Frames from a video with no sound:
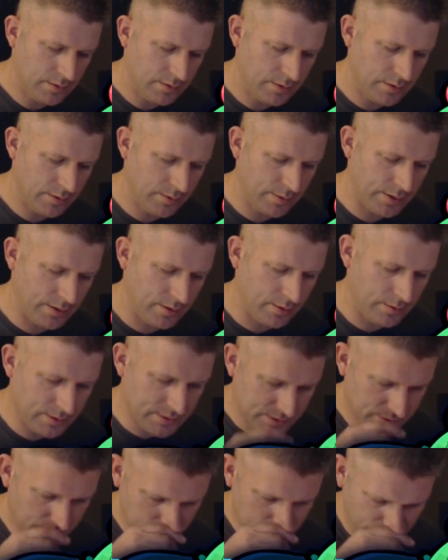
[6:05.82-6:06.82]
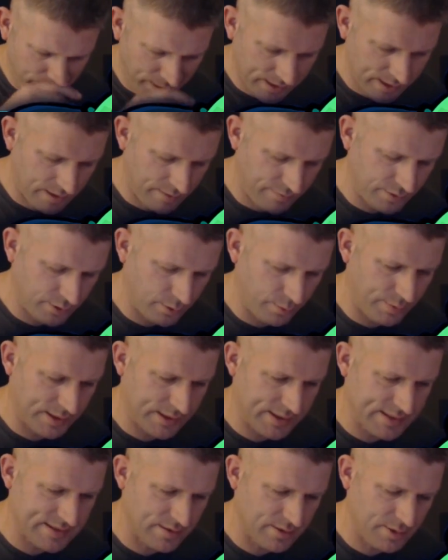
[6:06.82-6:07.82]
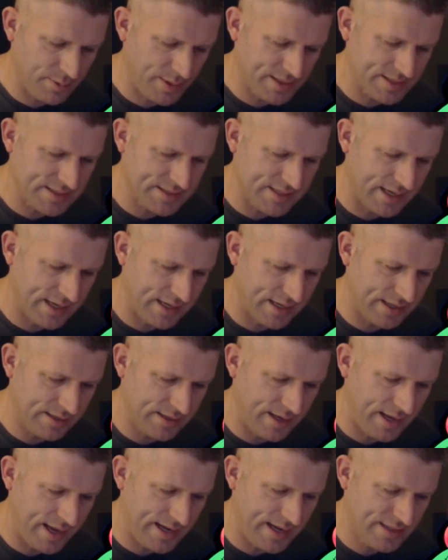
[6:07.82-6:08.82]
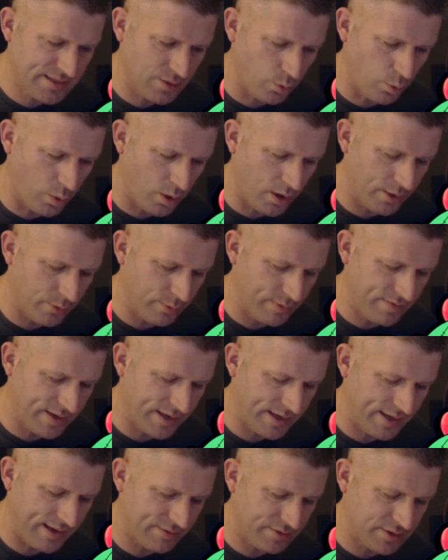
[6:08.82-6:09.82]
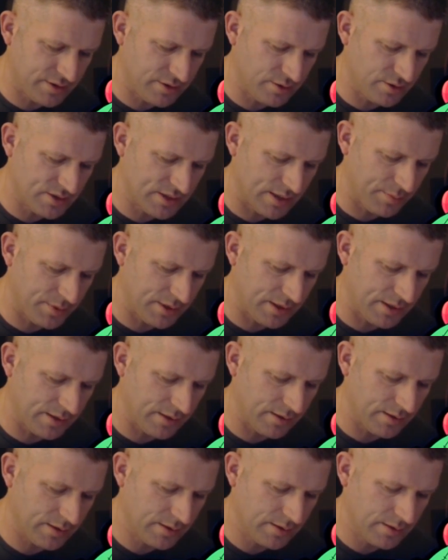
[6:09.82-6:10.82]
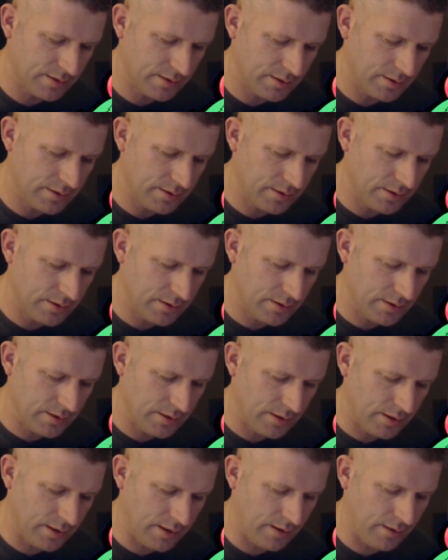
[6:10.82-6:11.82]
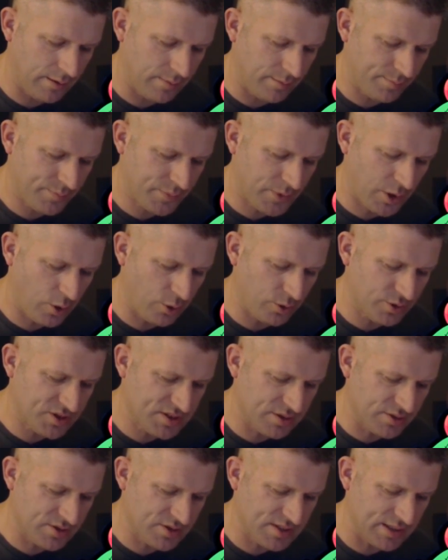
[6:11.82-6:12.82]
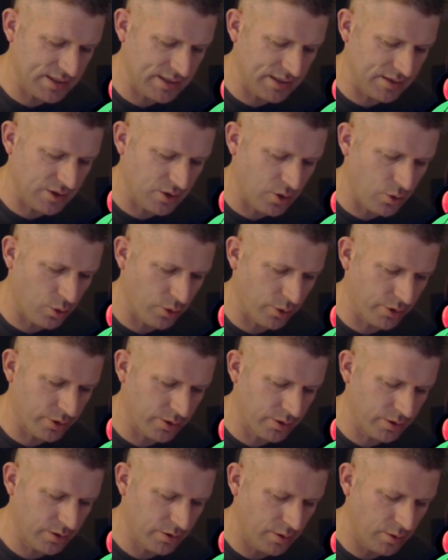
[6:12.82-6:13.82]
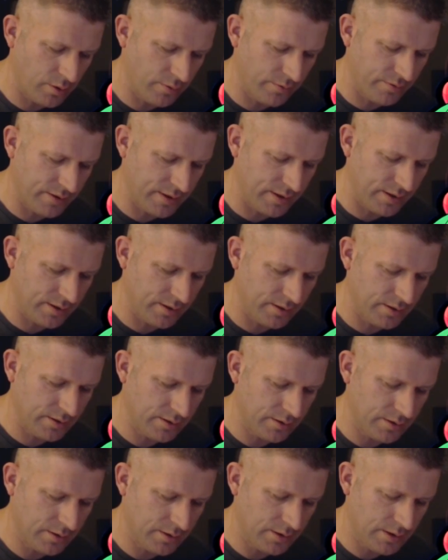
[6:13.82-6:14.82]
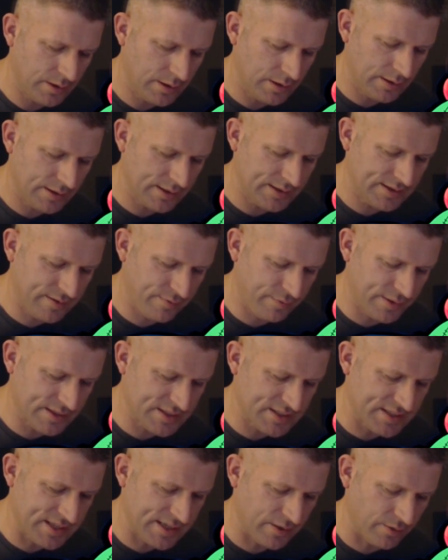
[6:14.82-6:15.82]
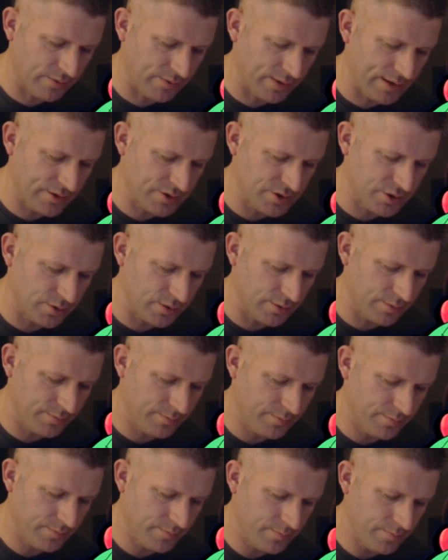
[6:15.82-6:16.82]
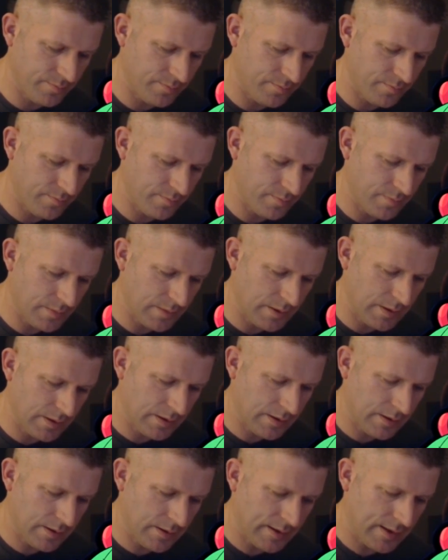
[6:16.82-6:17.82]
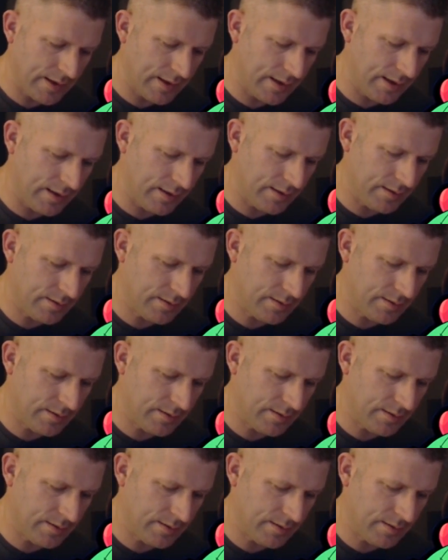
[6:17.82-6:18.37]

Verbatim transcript: There we go. Let's let's back off a little bit because I was about to die. Eight to one. We've got to have to do something here. Uh, Colt's still sitting in the corner over there. Let's see if we can sneak around to him. Yeah.